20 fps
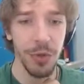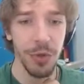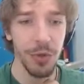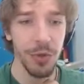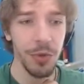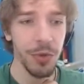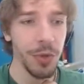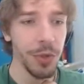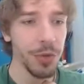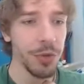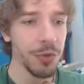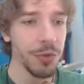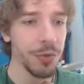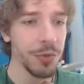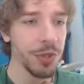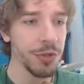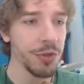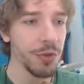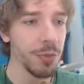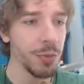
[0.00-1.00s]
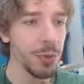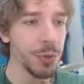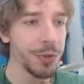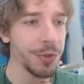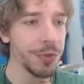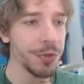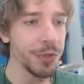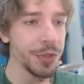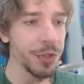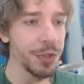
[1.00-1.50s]
you can earn some extra points, you
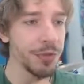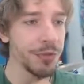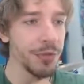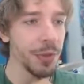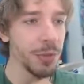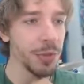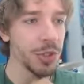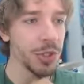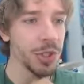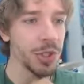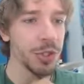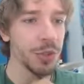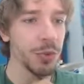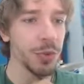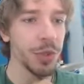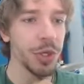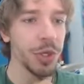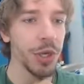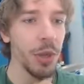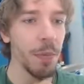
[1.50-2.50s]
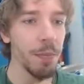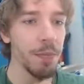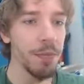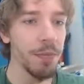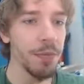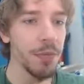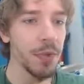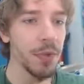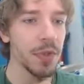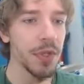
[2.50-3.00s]
can give them a chance to win the game.
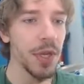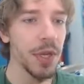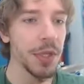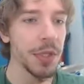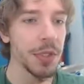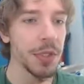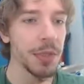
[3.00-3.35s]
It's that easy.